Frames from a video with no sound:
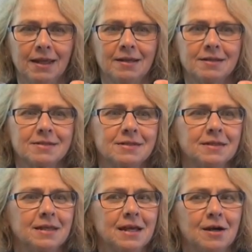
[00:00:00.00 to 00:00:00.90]
It is
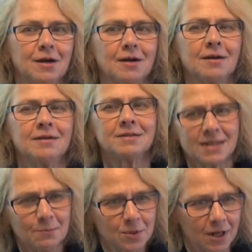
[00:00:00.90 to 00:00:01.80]
that they are
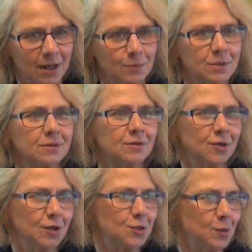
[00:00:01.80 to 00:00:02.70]
sometimes
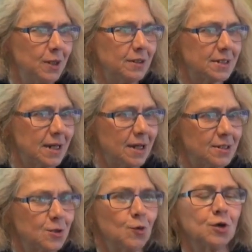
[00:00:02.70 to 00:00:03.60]
not doing the
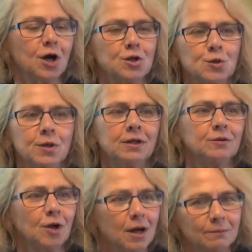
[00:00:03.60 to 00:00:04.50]
task or not doing,
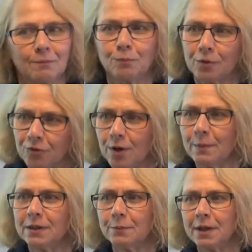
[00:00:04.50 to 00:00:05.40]
not
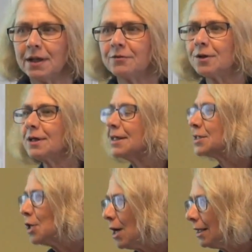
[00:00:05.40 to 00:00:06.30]
performing the behavior.
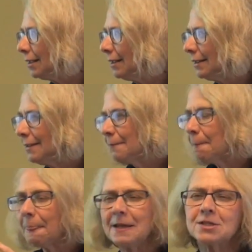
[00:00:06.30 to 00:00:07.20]
It's not
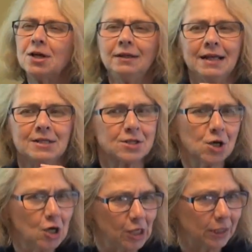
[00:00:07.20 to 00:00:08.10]
it's not like it's
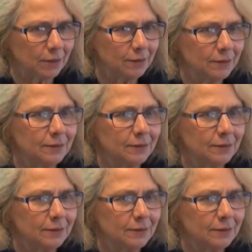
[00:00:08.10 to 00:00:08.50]
gone.